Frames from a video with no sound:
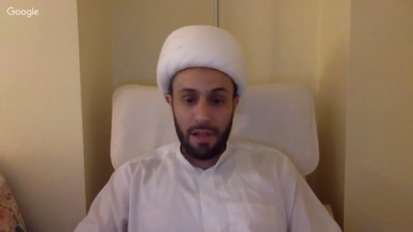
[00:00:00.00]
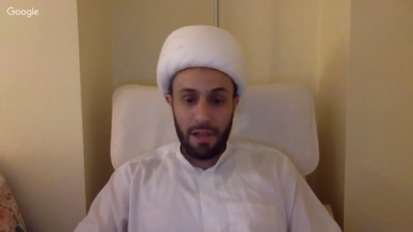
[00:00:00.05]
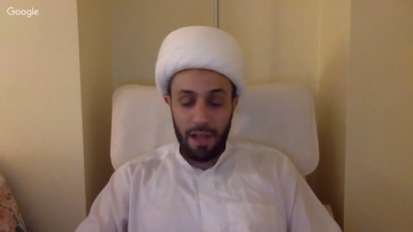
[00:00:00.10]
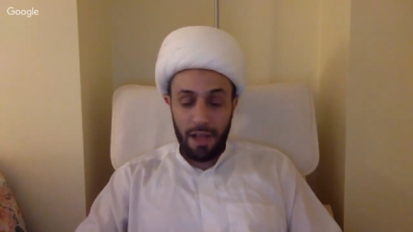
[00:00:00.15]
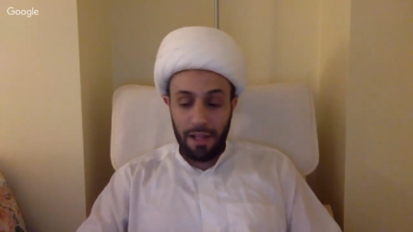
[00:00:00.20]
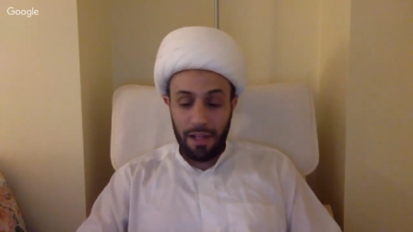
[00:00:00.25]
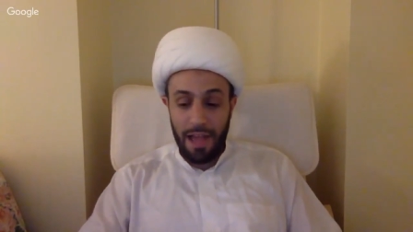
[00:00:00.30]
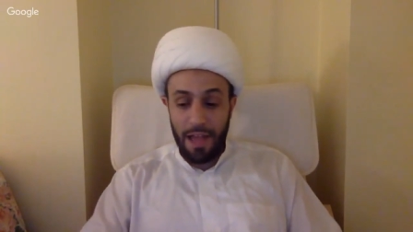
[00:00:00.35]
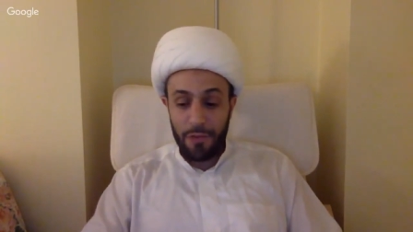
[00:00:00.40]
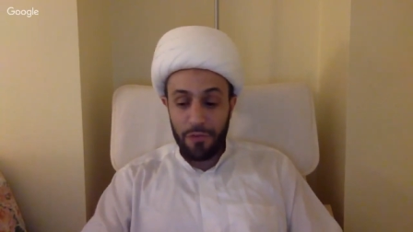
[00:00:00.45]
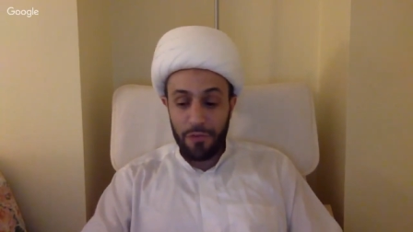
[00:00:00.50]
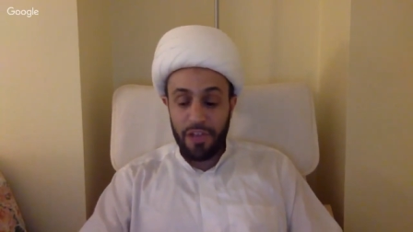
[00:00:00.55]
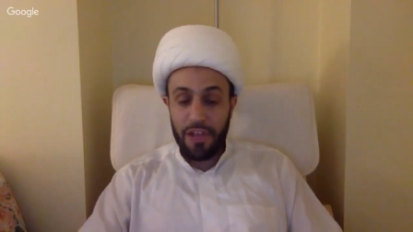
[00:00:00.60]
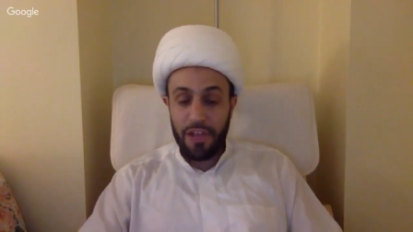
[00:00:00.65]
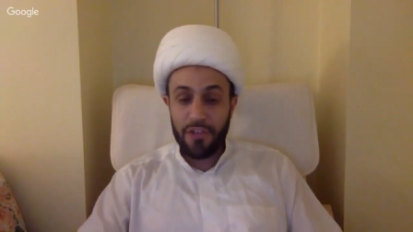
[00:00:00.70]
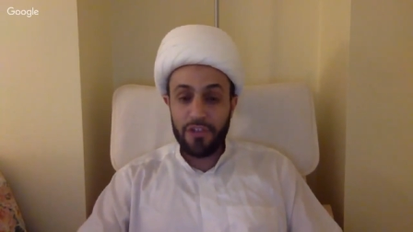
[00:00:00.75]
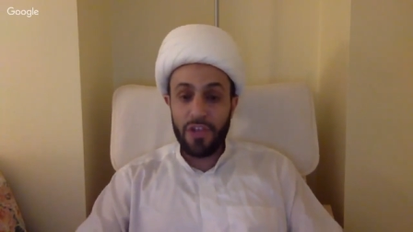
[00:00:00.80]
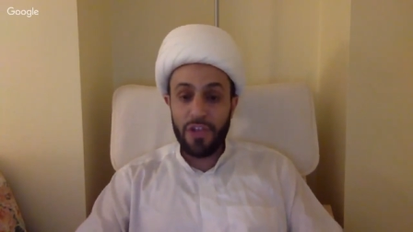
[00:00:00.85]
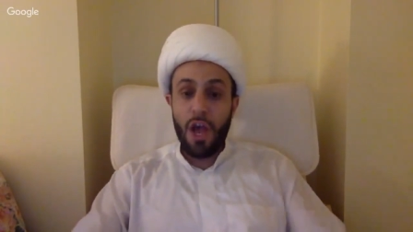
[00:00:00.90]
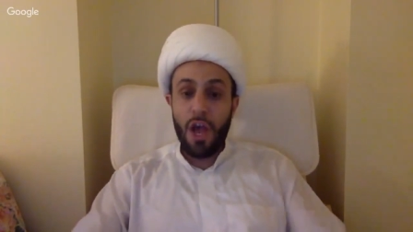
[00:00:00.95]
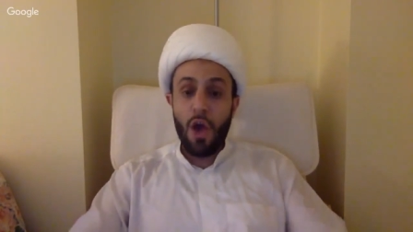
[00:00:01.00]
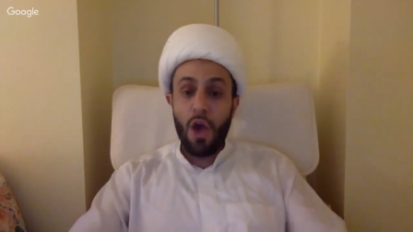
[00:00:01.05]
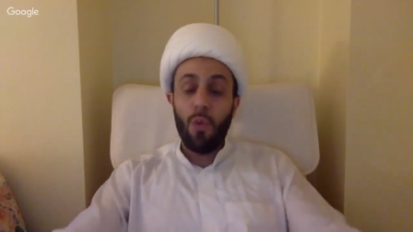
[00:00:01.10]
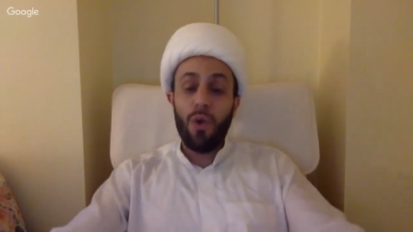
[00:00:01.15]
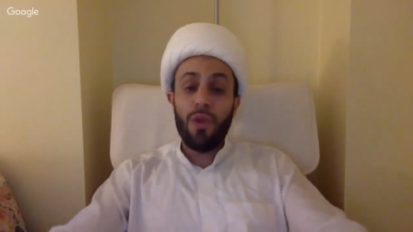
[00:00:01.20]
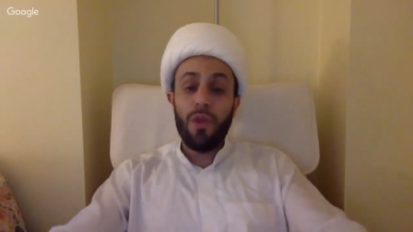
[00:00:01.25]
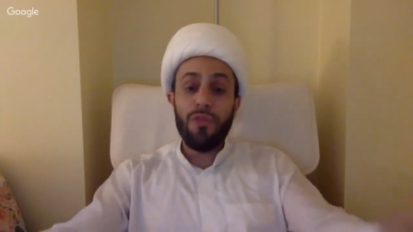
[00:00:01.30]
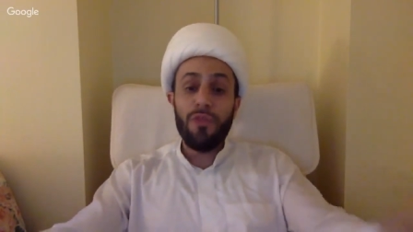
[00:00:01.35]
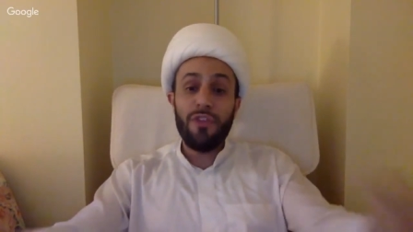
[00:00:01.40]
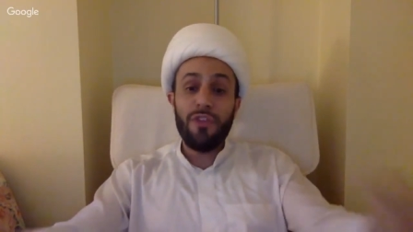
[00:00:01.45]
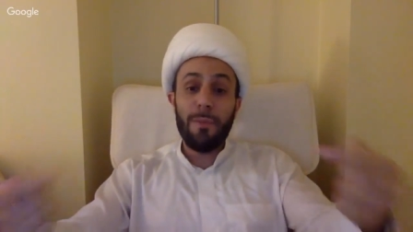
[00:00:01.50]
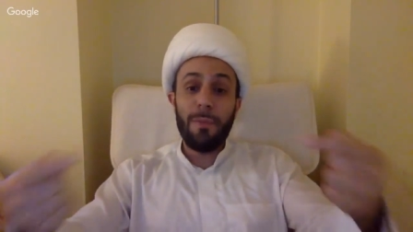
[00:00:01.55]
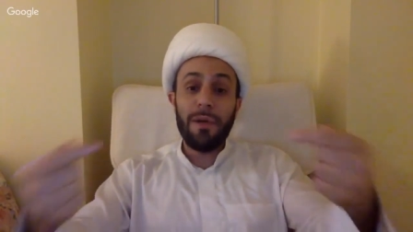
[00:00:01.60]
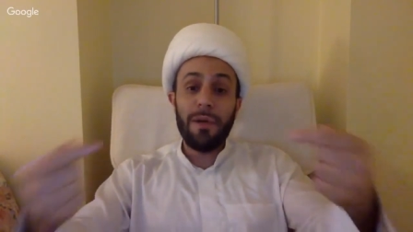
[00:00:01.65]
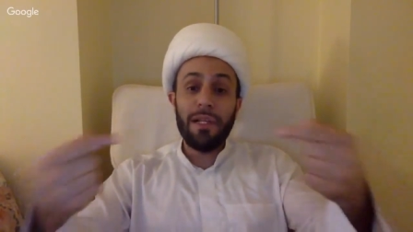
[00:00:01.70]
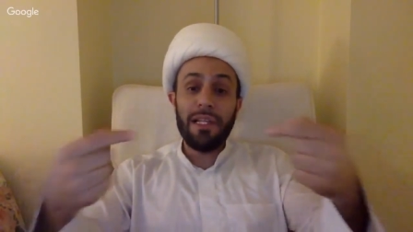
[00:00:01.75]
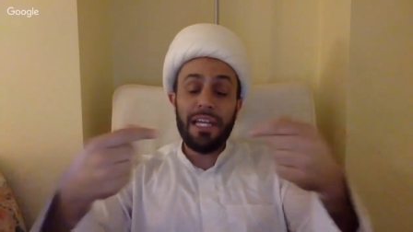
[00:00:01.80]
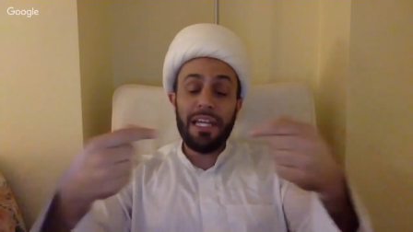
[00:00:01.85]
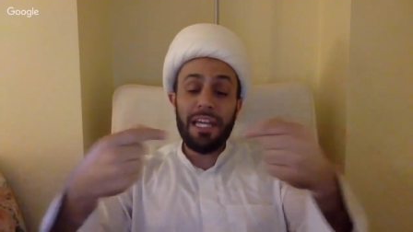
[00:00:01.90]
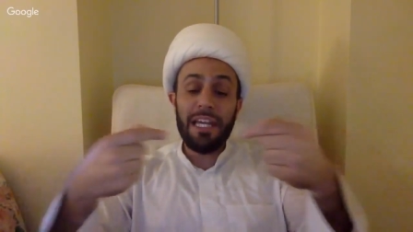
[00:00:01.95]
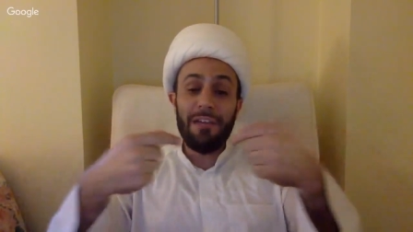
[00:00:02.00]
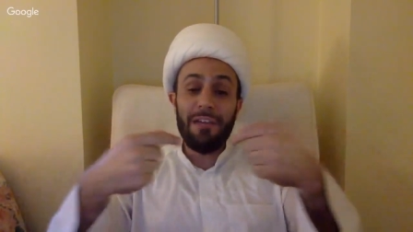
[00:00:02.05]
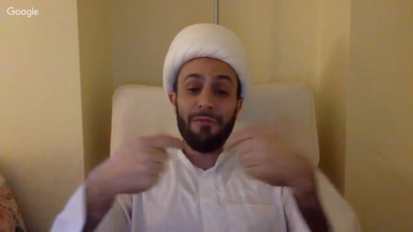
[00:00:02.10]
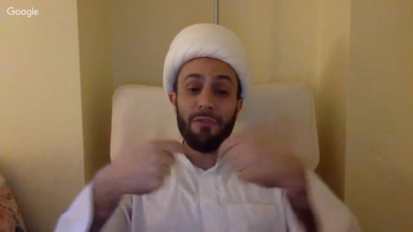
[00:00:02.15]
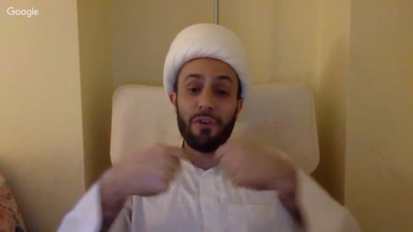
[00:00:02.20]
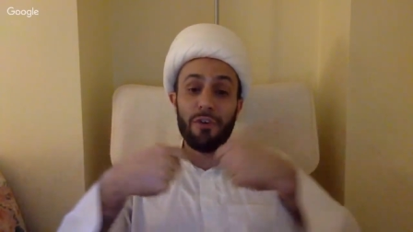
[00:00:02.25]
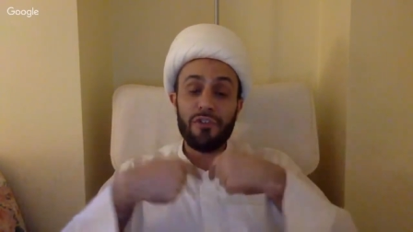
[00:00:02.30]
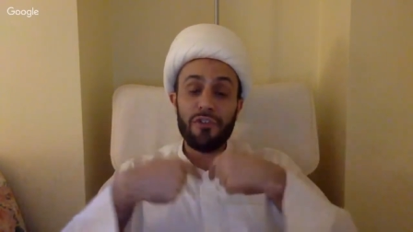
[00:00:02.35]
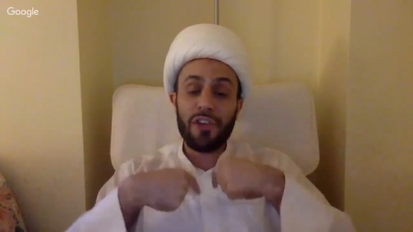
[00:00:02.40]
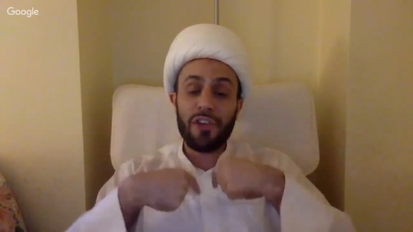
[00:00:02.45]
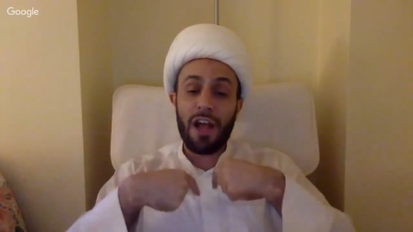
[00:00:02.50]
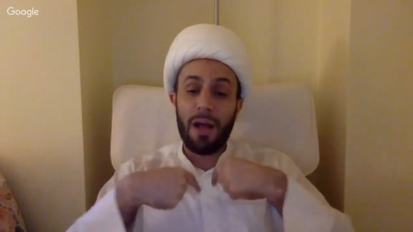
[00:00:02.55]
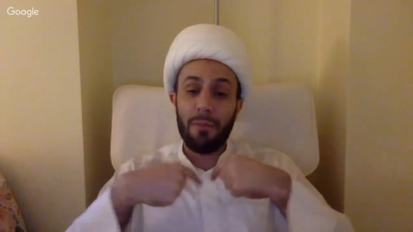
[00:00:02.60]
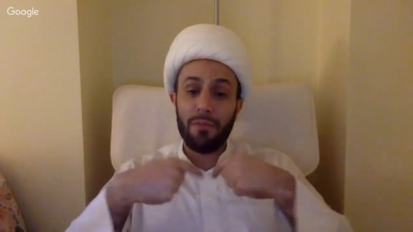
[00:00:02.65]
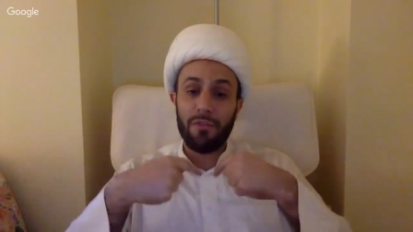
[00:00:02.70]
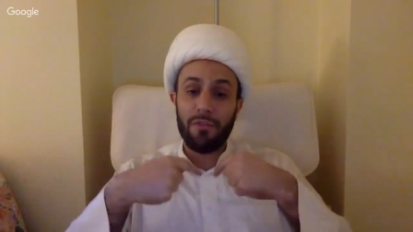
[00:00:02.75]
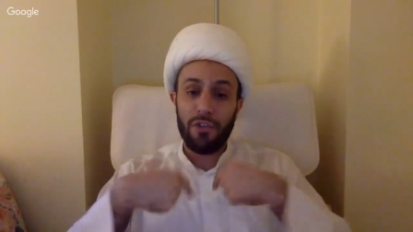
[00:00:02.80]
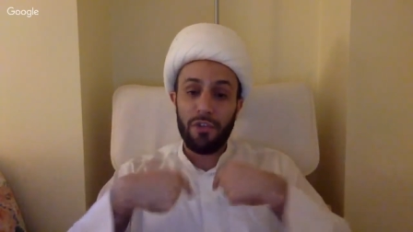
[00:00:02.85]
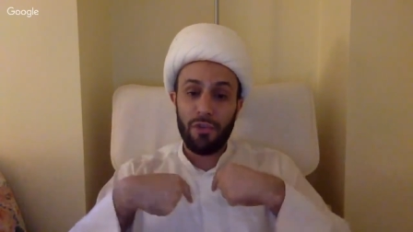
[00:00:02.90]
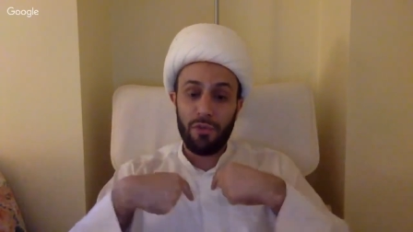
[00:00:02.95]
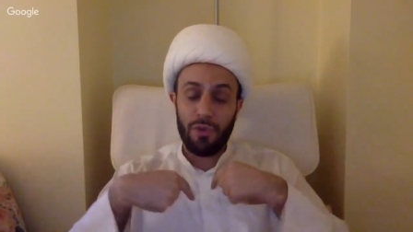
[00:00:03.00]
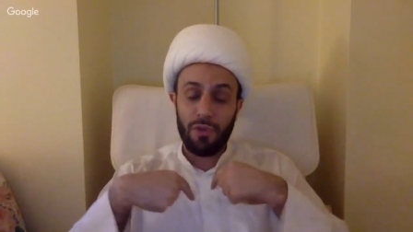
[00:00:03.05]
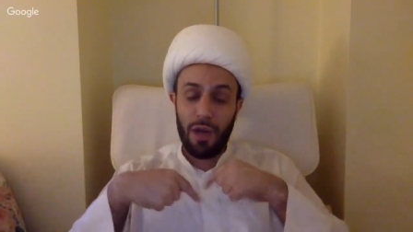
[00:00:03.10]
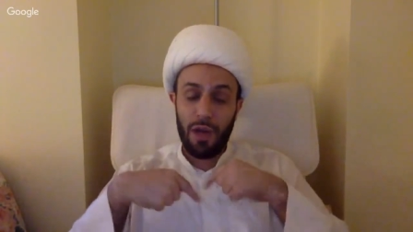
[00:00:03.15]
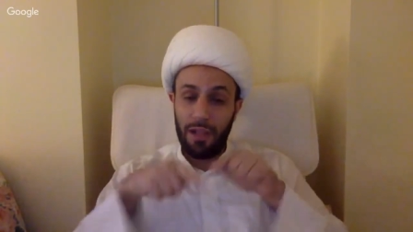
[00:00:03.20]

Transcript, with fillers: Allah says, when the believers come to you,